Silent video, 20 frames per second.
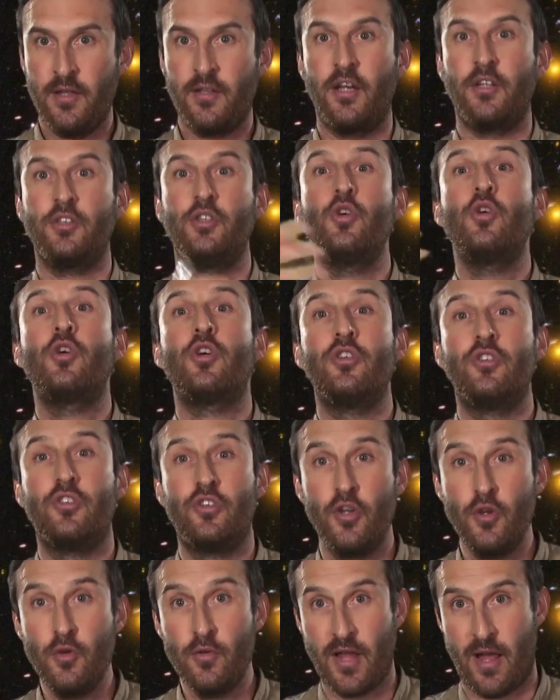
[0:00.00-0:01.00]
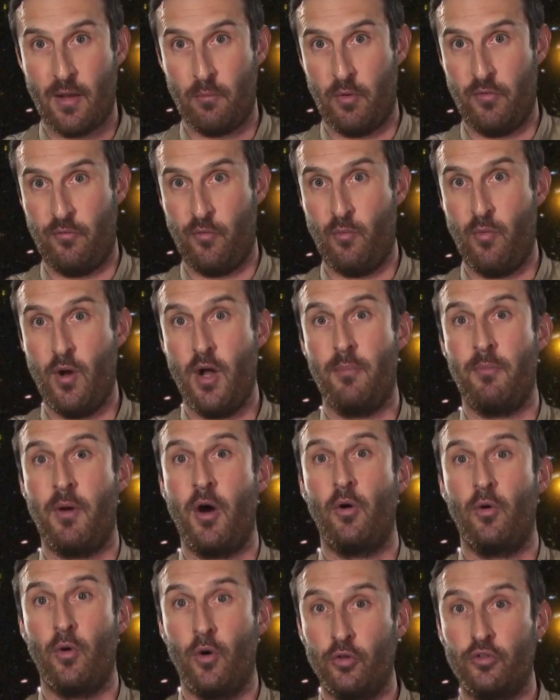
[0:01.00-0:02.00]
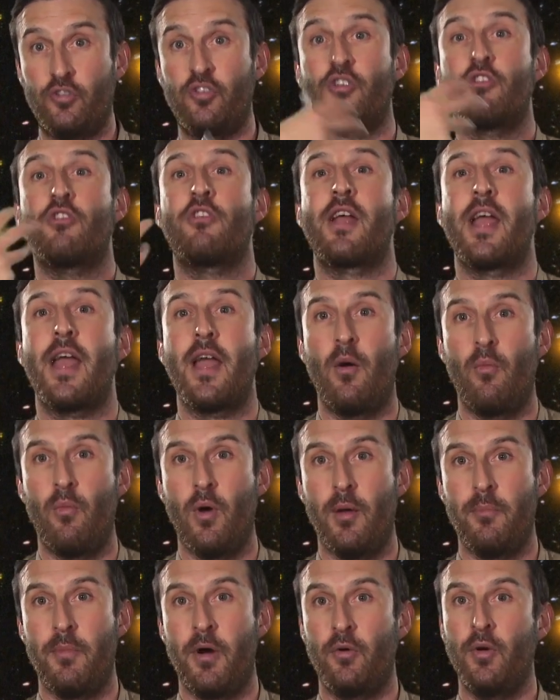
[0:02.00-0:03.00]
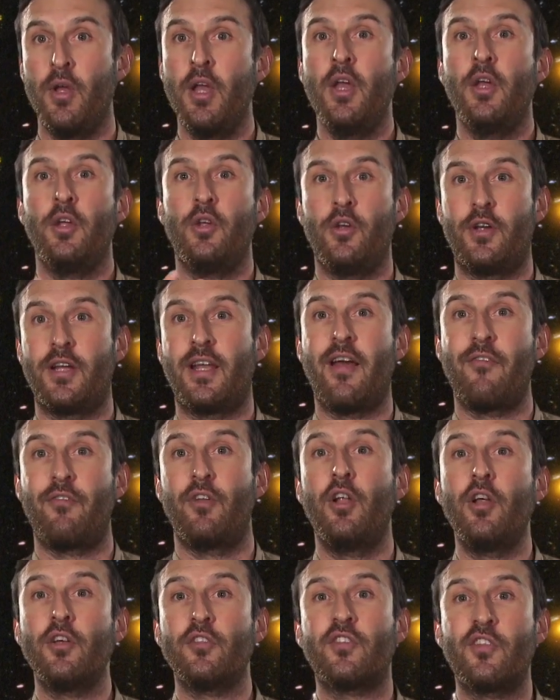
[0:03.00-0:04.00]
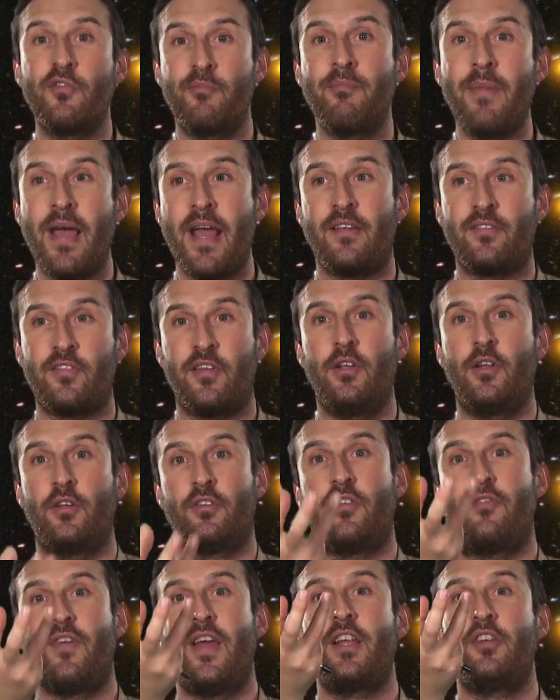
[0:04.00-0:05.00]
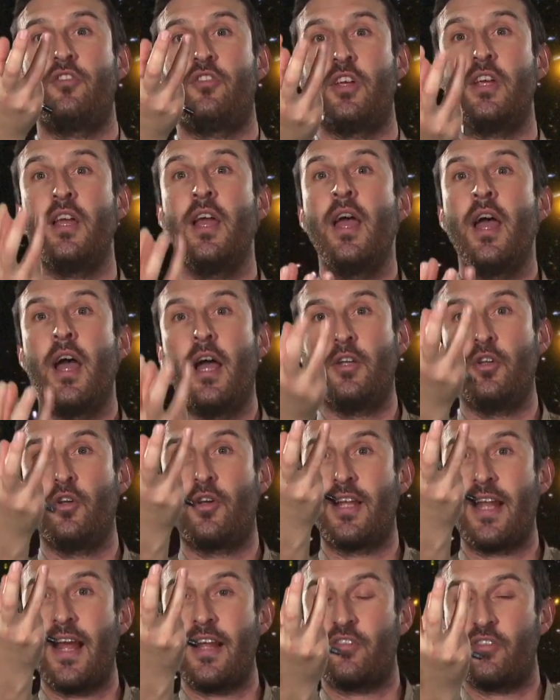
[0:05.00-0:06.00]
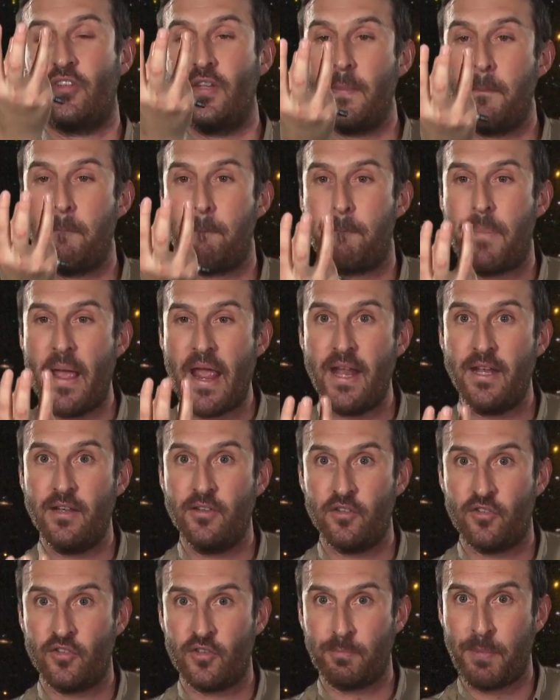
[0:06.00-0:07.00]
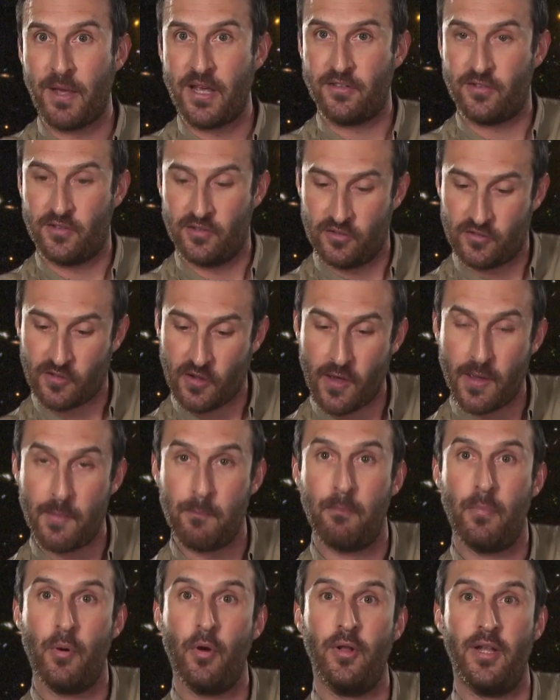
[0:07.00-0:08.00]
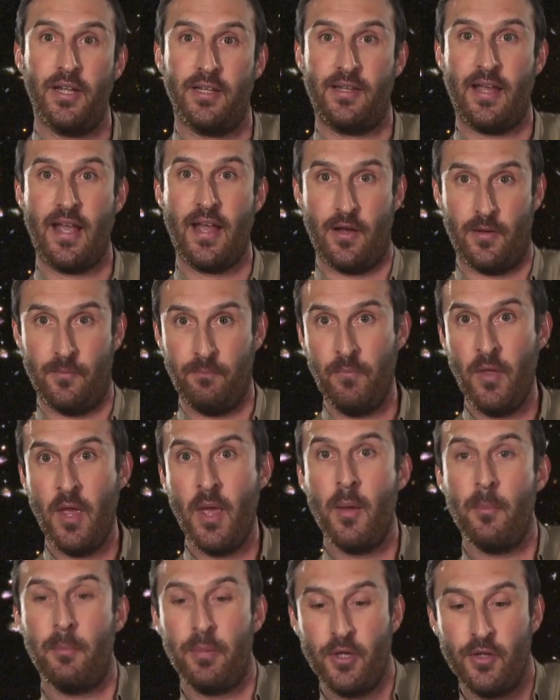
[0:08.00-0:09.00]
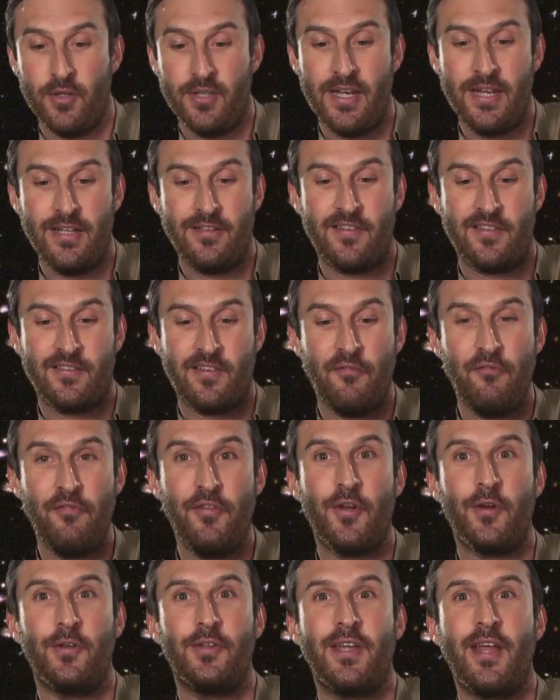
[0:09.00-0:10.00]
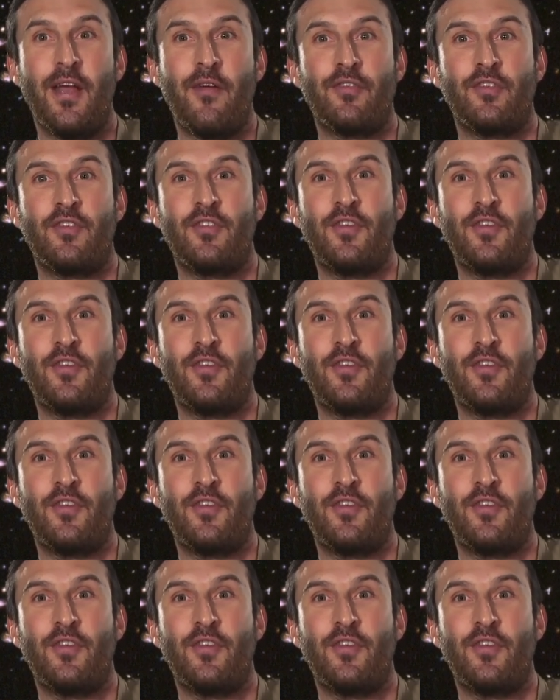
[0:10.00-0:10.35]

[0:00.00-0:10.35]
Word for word: Now you could do that with a wormhole, or to create a wormhole. You could have lots of mass and lots of energy, and you could actually bend space and time, pull it down, but you'd need something on the other